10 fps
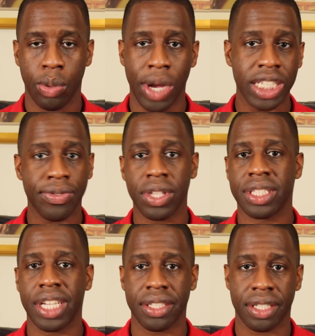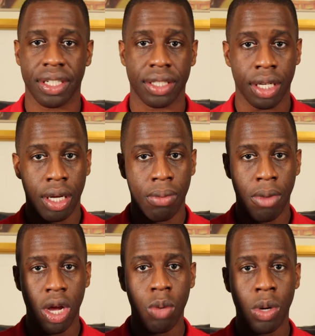Now, as for the senses,
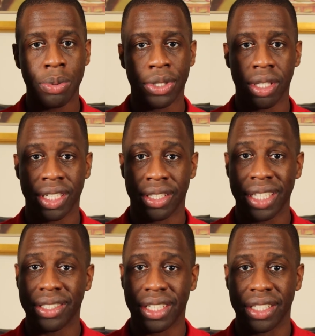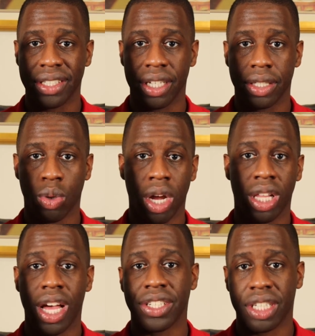Merriam-Webster lists its senses
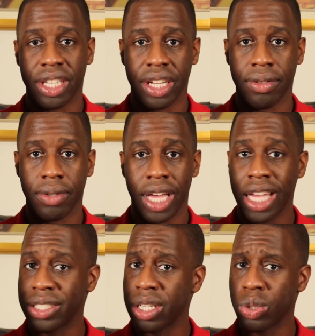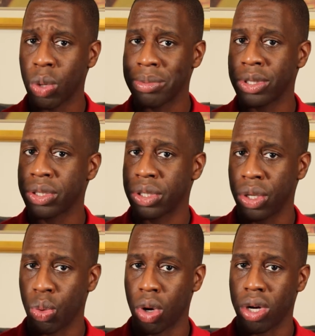chronologically, as does Webster's
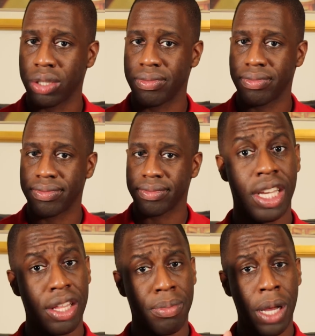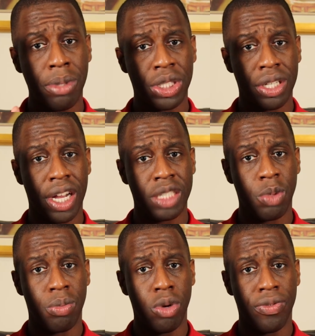New World. Now, the publisher has
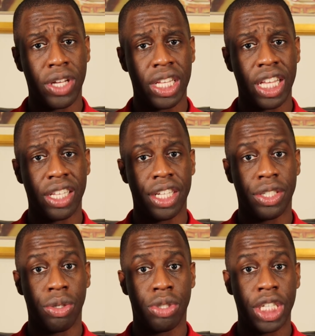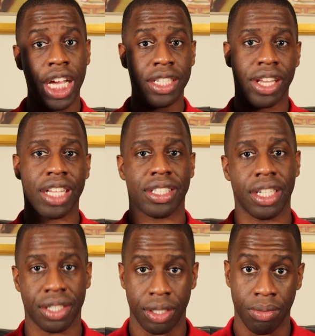been moving lately to change that
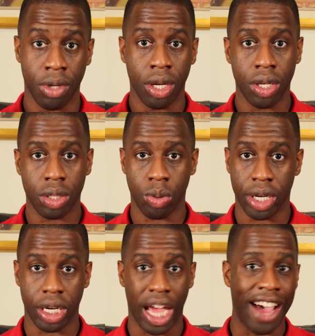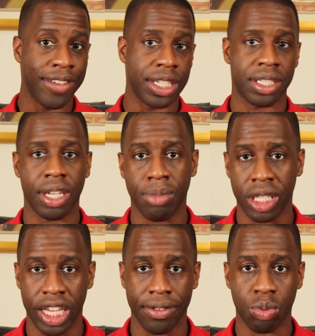system to what it obviously
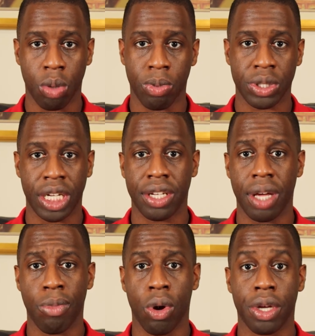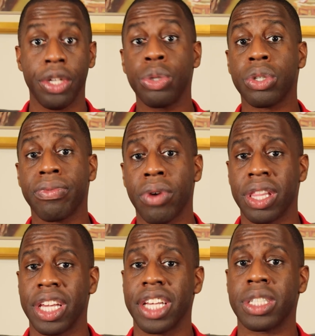believes will present a more
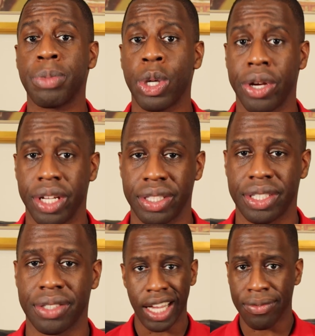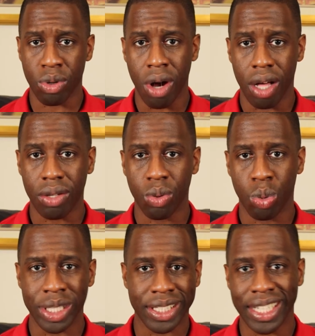user-friendly experience. After all,
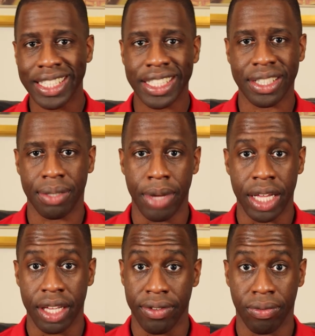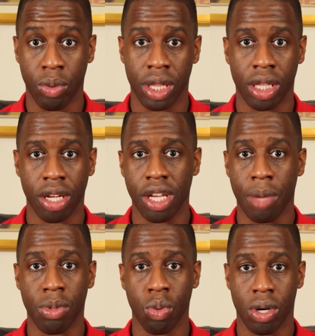what sense does it make if, when looking
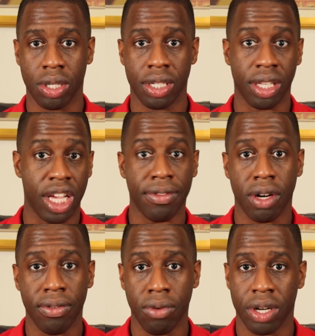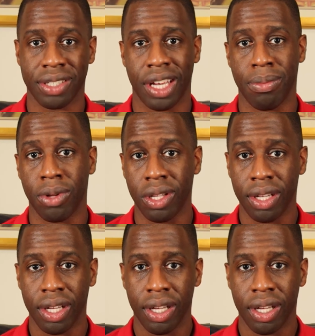up the word deliver, for example,